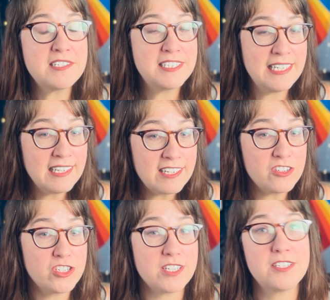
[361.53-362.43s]
didn't
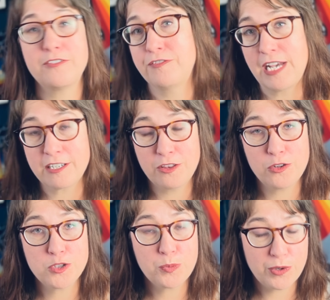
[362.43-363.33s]
just affect
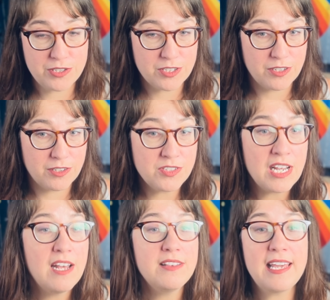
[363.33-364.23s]
those prisoners,
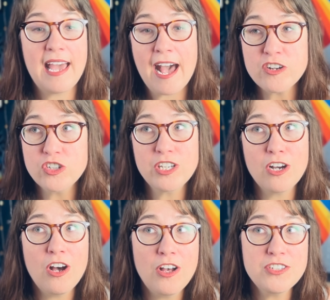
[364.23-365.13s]
they actually
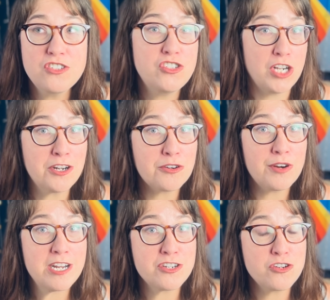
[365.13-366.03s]
caused
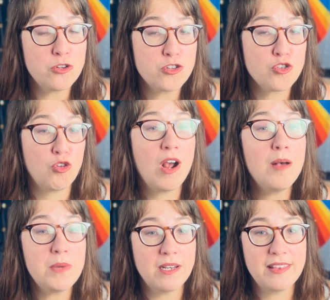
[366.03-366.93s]
generational
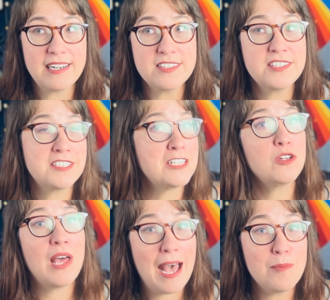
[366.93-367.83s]
trauma that is still
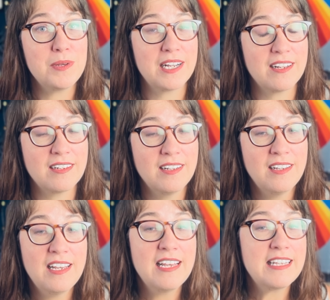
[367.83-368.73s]
happening.
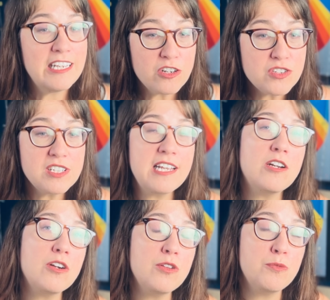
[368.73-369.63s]
Years
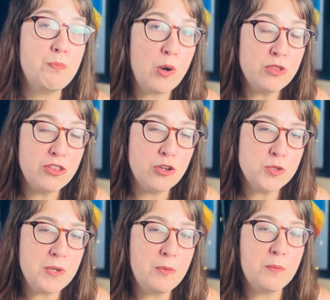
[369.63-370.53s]
later, both of those
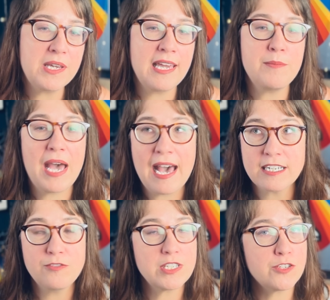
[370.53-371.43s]
people became
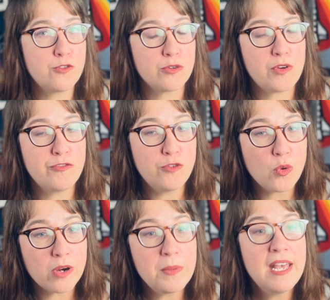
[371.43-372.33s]
activists for reform,